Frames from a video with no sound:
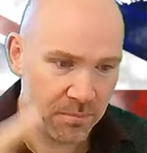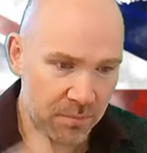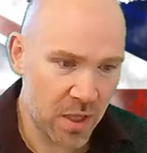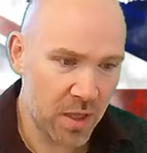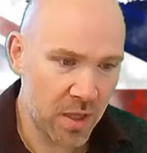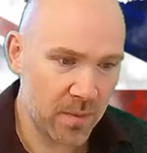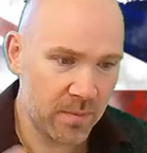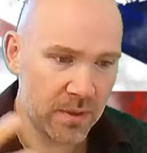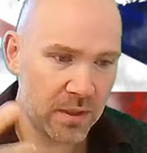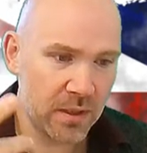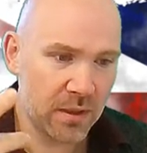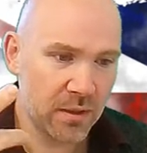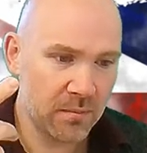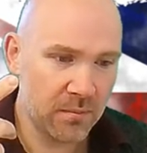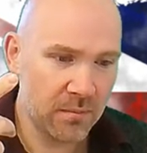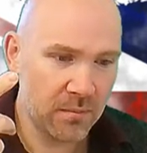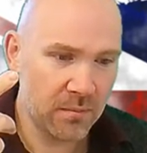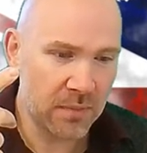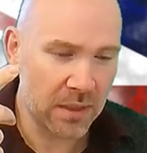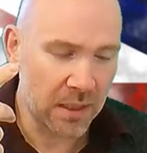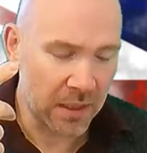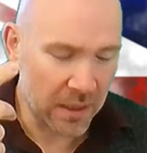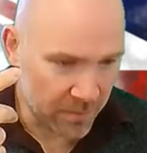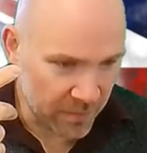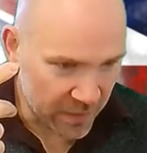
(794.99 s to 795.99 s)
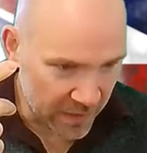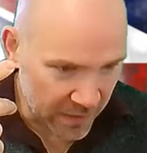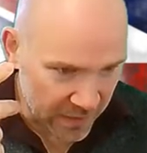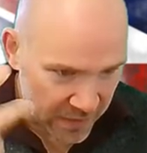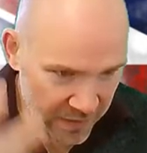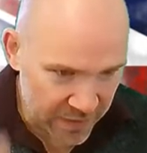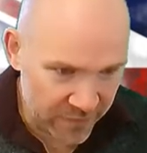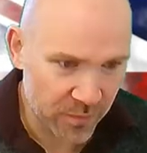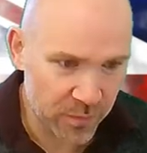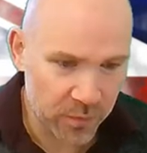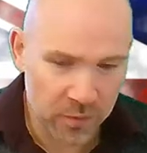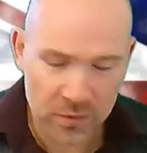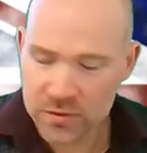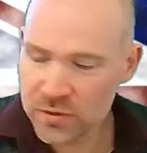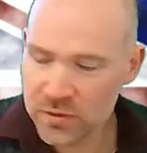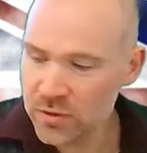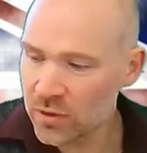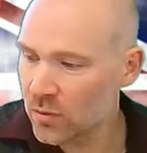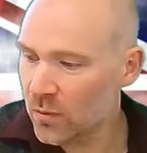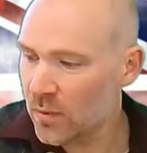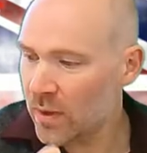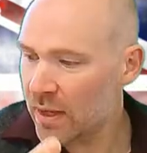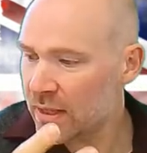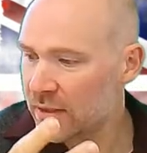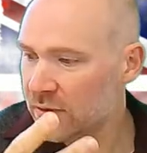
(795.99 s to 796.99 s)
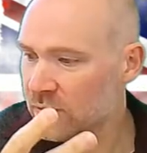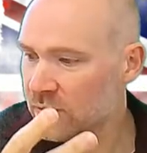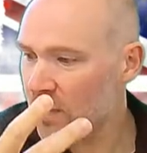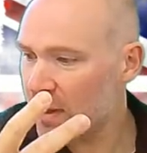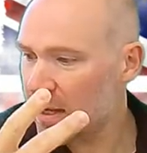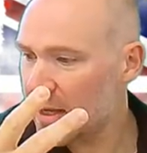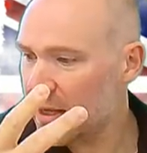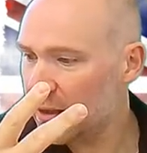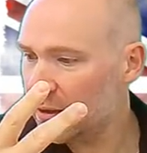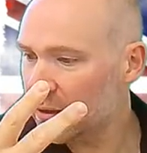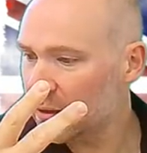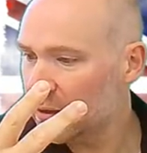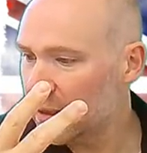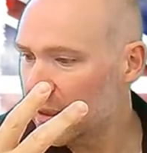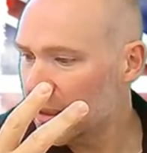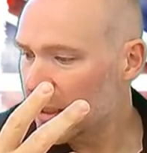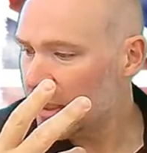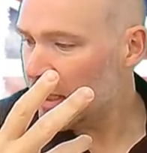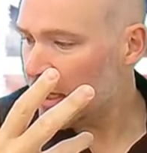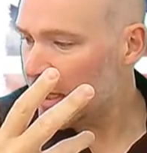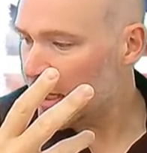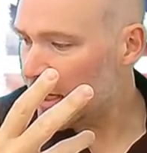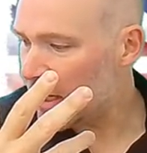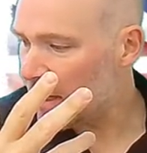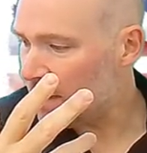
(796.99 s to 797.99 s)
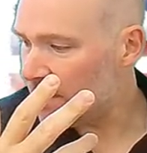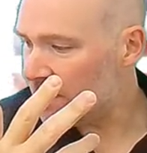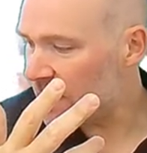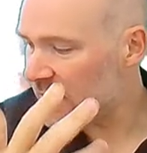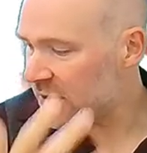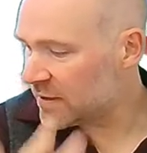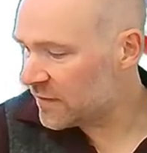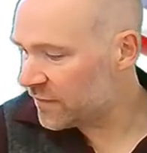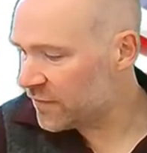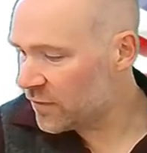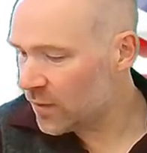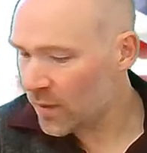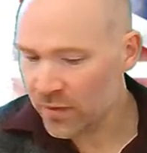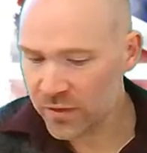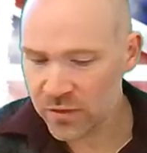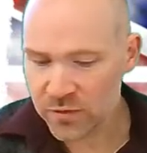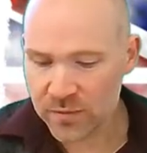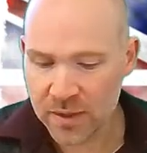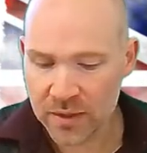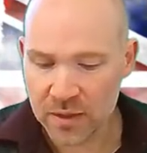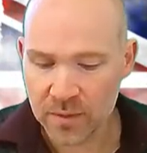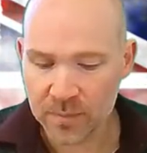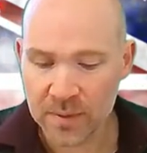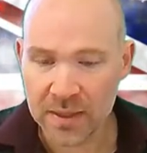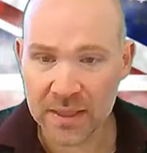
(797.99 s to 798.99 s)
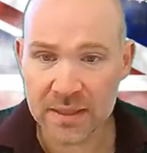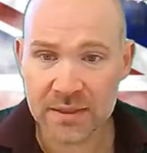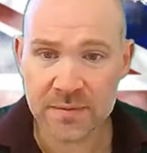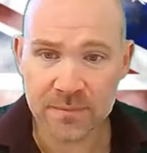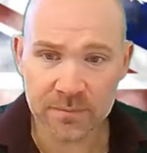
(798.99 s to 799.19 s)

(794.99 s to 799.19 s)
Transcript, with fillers: Birmingham, um, I think Liverpool's on the way as well. Um, there's a few others around the place.